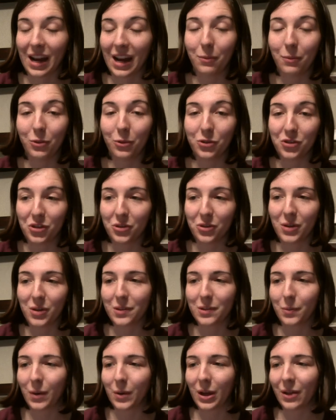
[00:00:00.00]
I will do
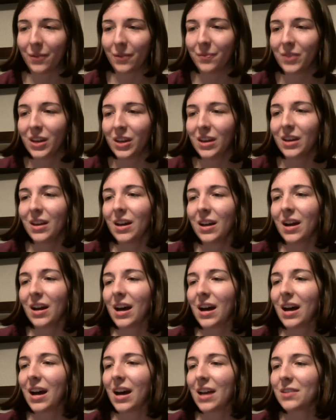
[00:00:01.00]
as well.
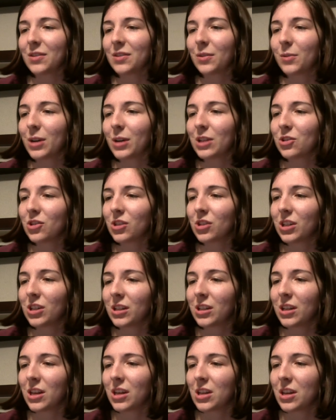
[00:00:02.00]
So
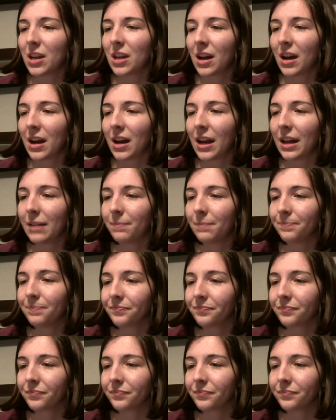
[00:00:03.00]
question 9.